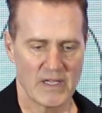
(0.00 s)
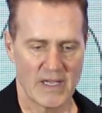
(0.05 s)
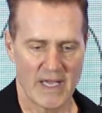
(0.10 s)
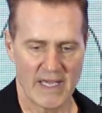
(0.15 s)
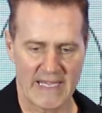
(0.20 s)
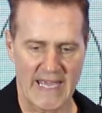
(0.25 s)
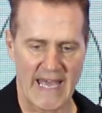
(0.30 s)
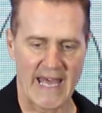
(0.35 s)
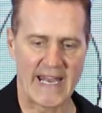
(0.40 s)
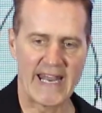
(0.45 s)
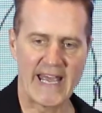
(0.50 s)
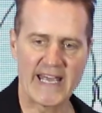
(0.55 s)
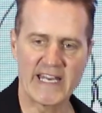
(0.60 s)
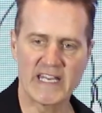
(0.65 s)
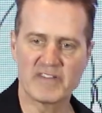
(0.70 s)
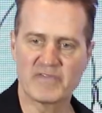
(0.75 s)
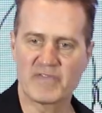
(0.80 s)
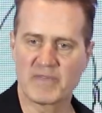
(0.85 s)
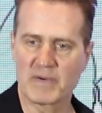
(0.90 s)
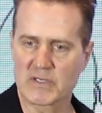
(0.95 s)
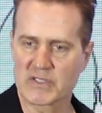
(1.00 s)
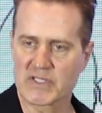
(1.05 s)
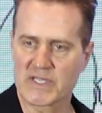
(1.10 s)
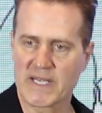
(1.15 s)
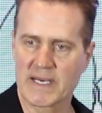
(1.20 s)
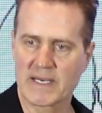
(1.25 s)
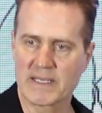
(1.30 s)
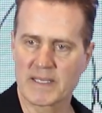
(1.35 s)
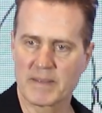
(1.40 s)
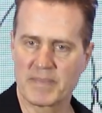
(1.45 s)
again,
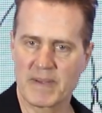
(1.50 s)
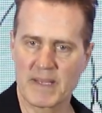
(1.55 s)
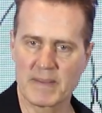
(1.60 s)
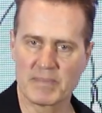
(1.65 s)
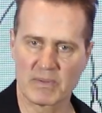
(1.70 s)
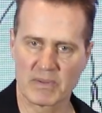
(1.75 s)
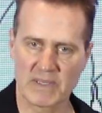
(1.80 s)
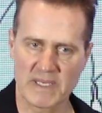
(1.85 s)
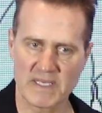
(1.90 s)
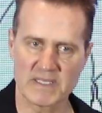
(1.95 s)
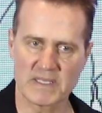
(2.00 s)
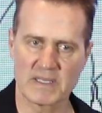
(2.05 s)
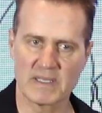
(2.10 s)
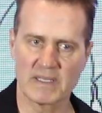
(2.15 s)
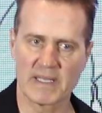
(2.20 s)
80% of the people get